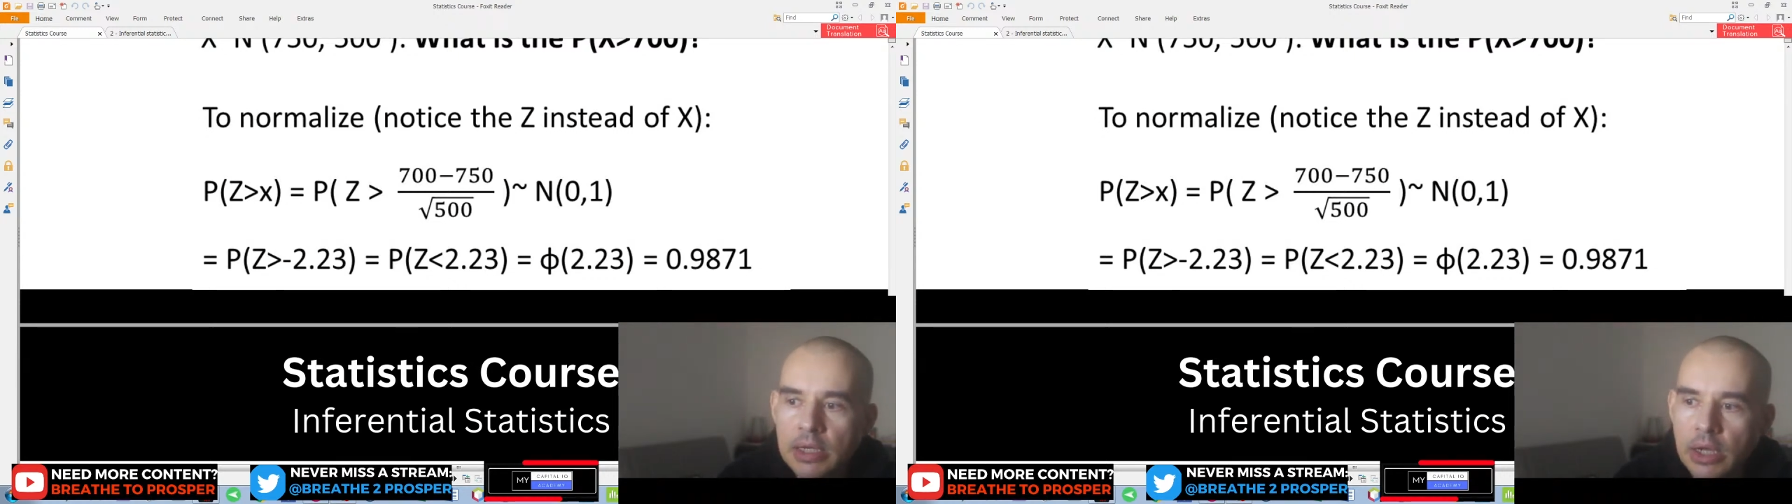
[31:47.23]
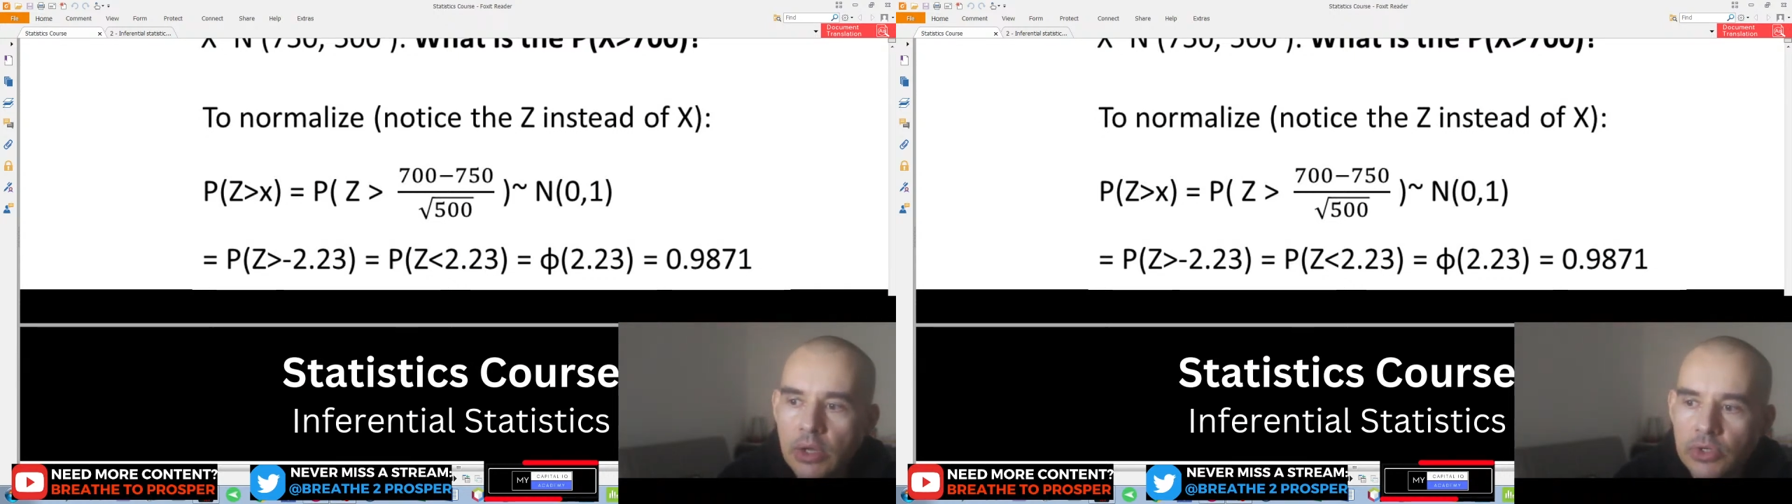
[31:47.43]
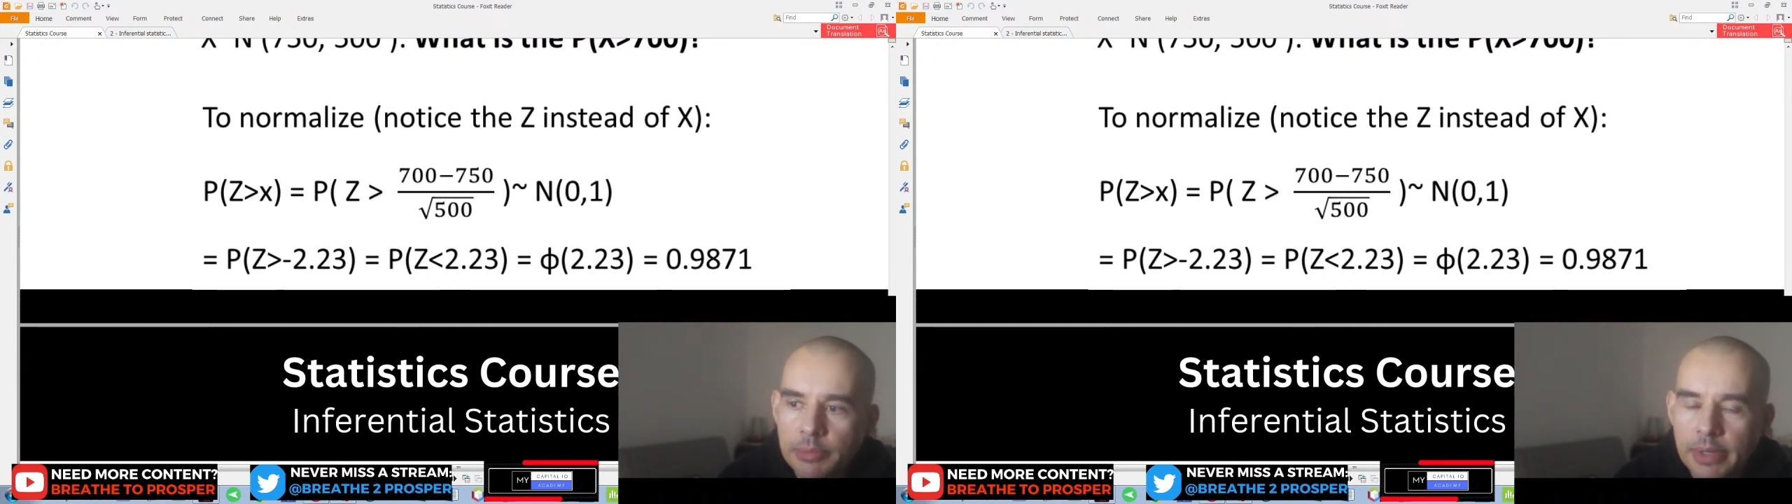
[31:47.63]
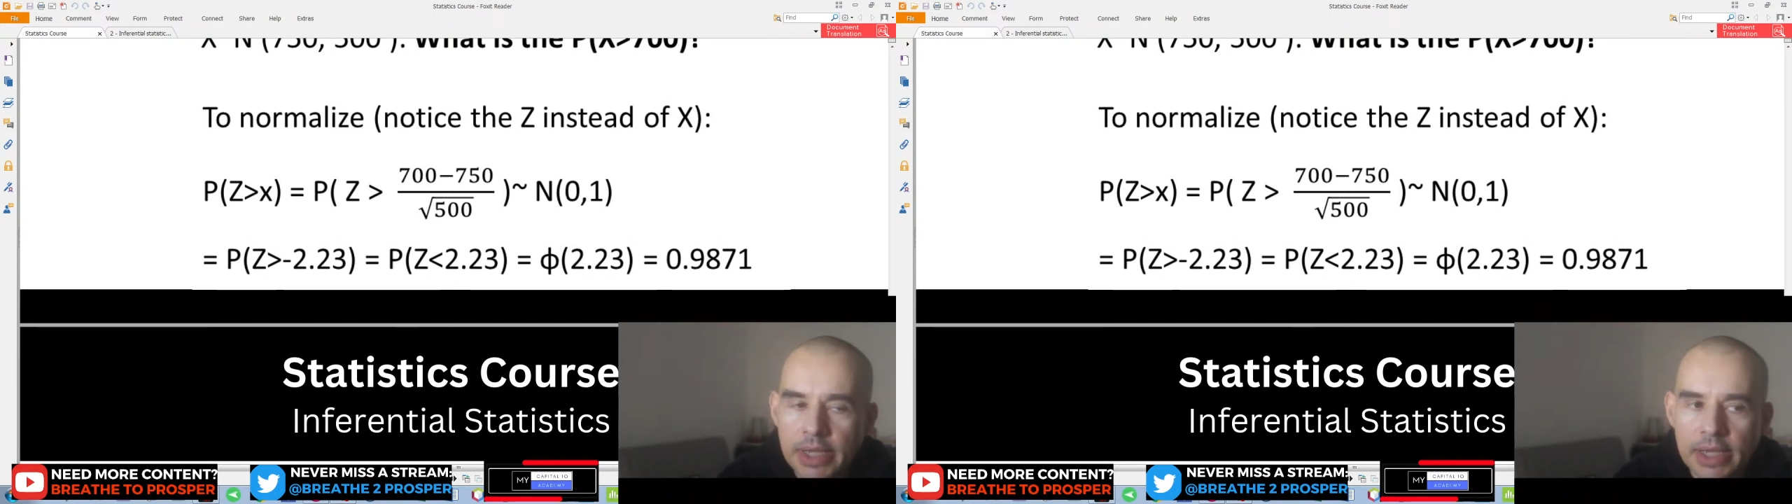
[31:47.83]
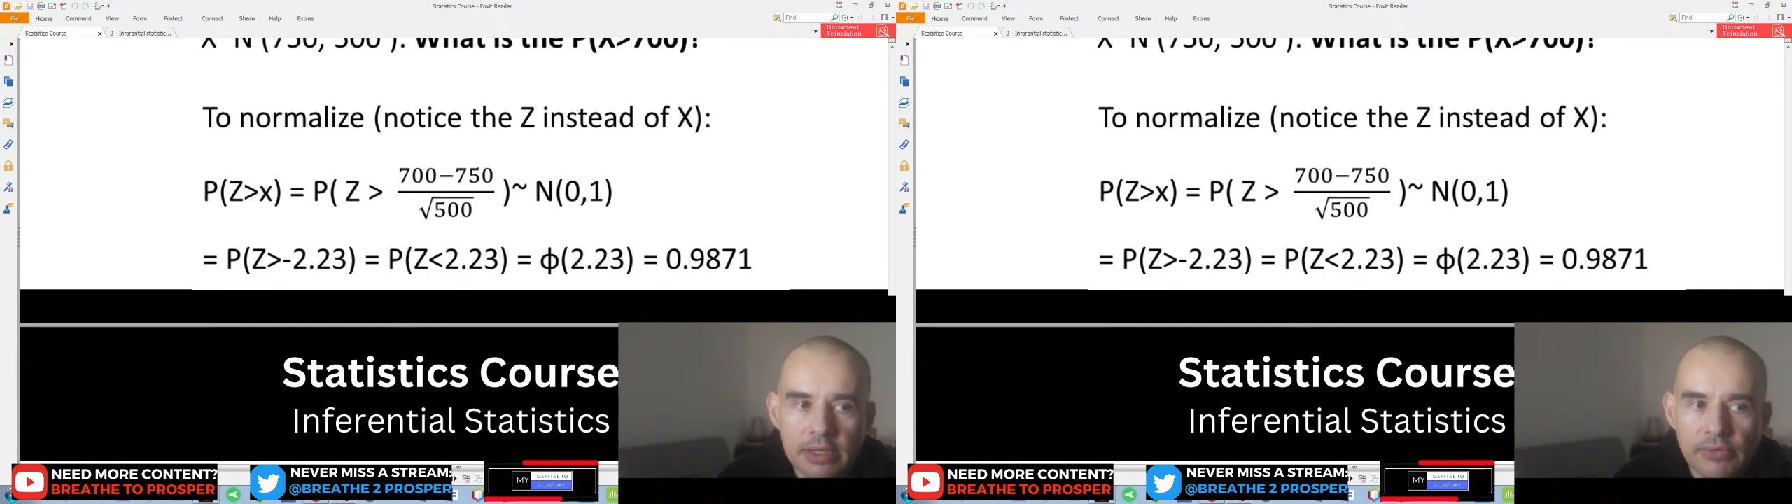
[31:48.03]
Now you just
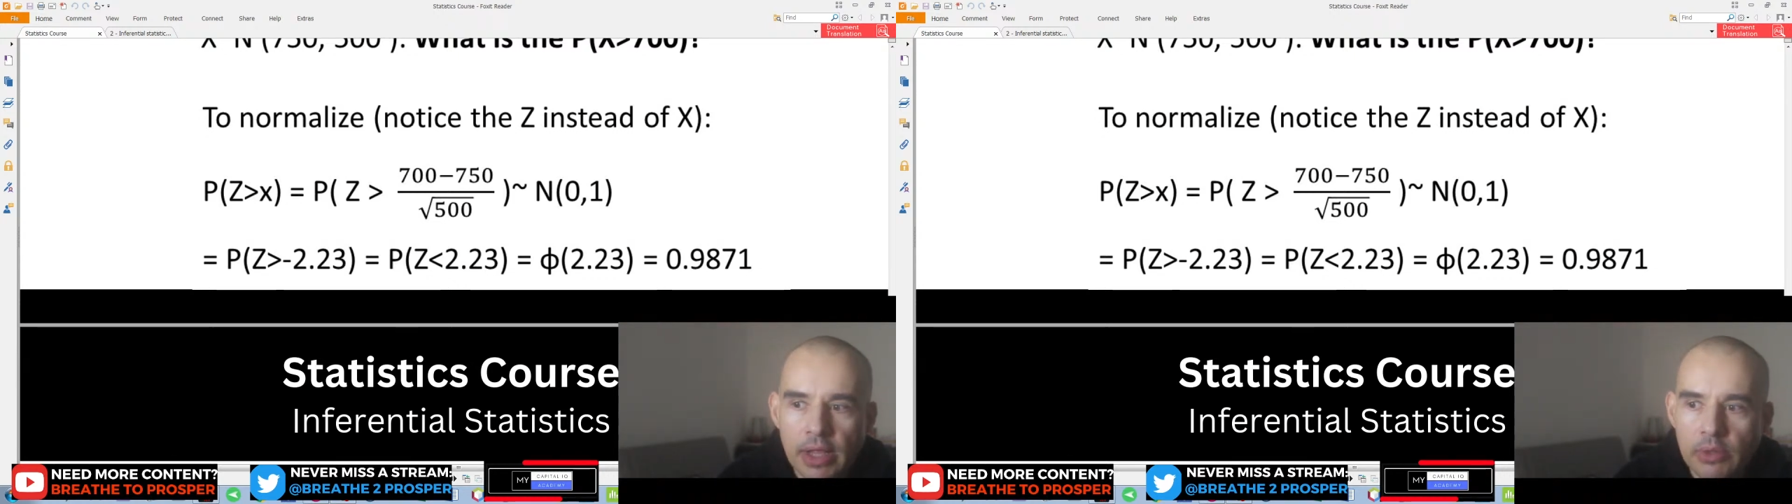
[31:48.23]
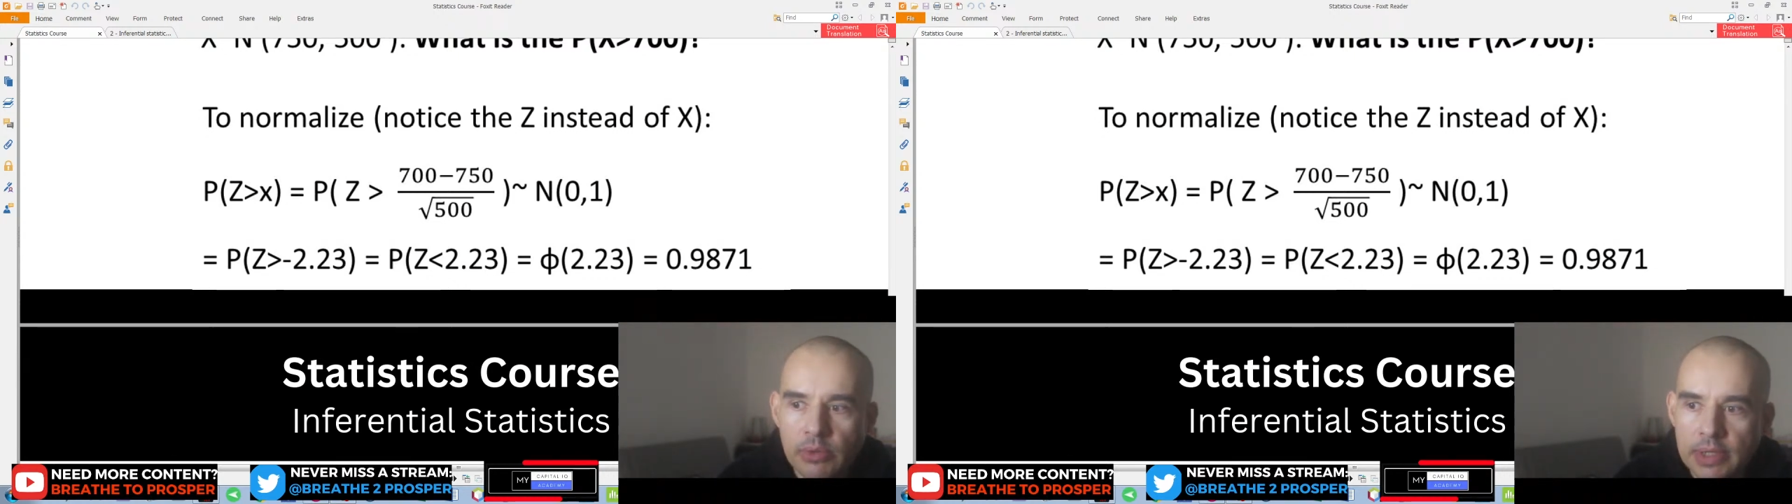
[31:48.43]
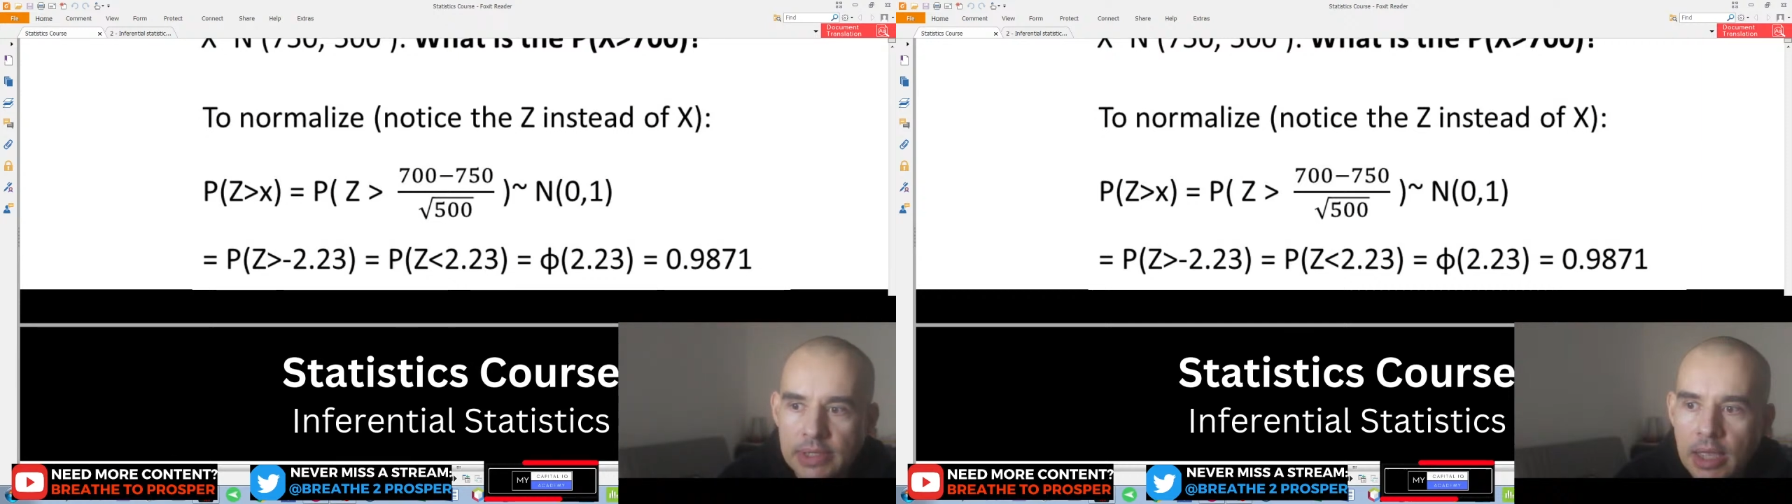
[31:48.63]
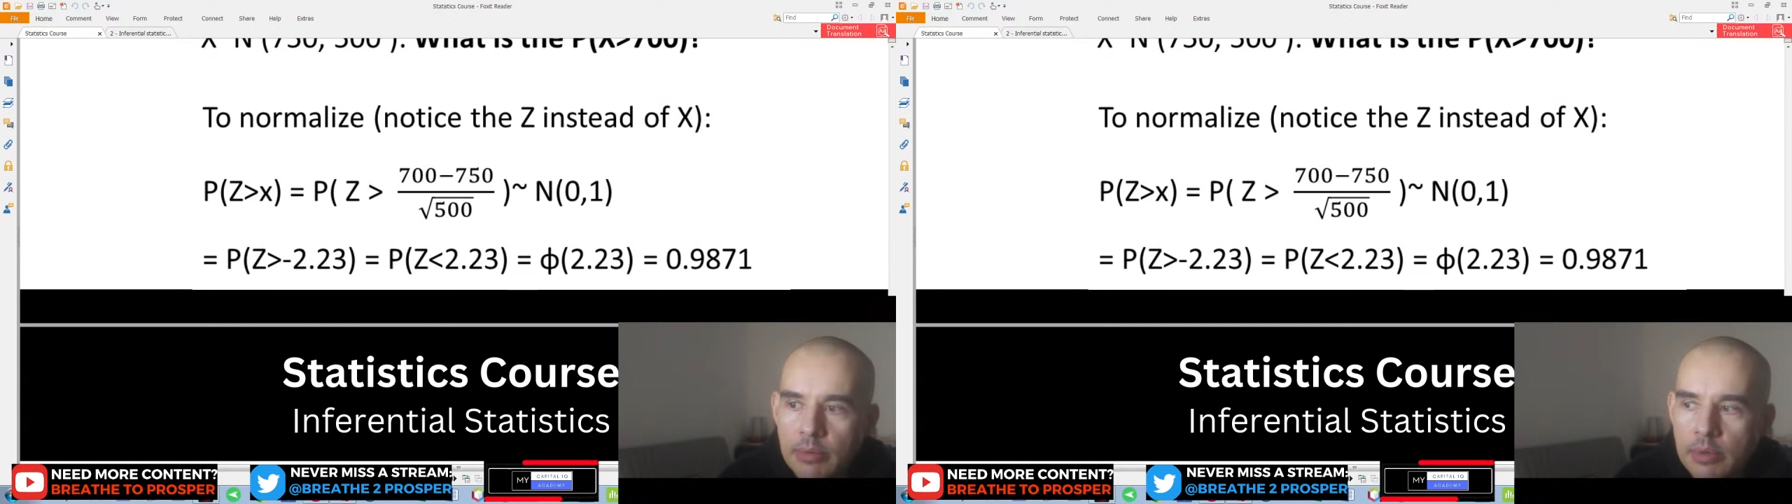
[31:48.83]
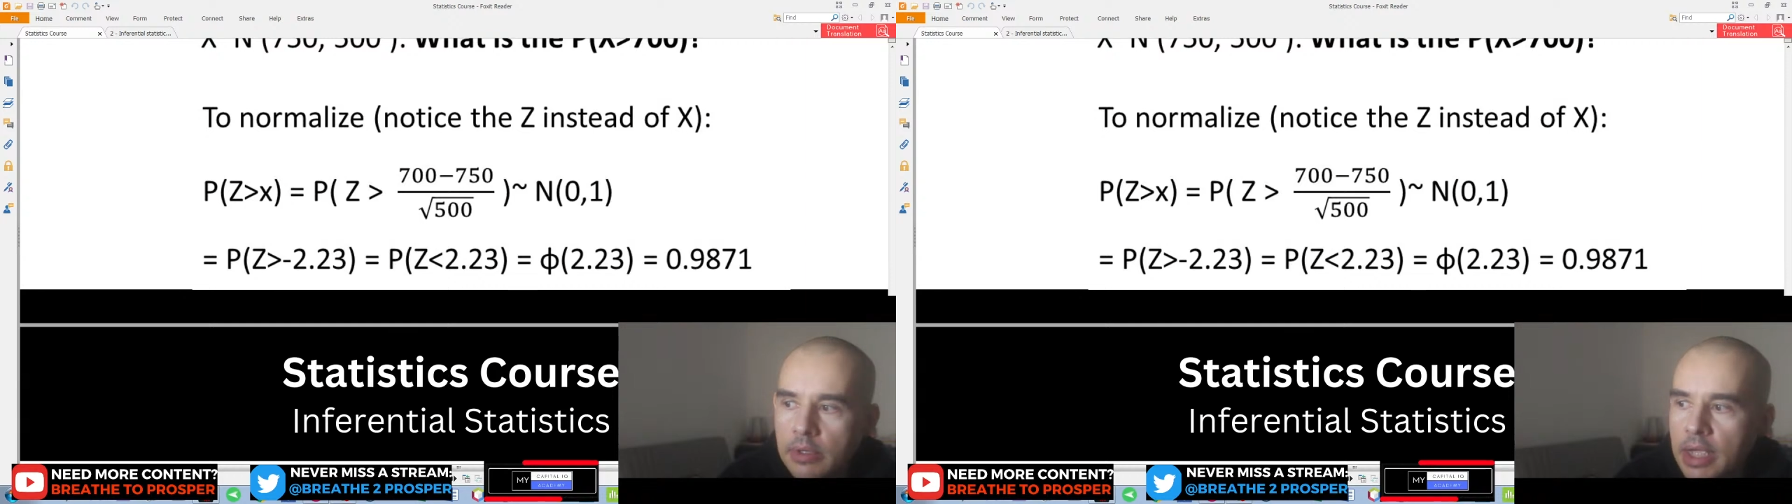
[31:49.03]
plug in the value in the table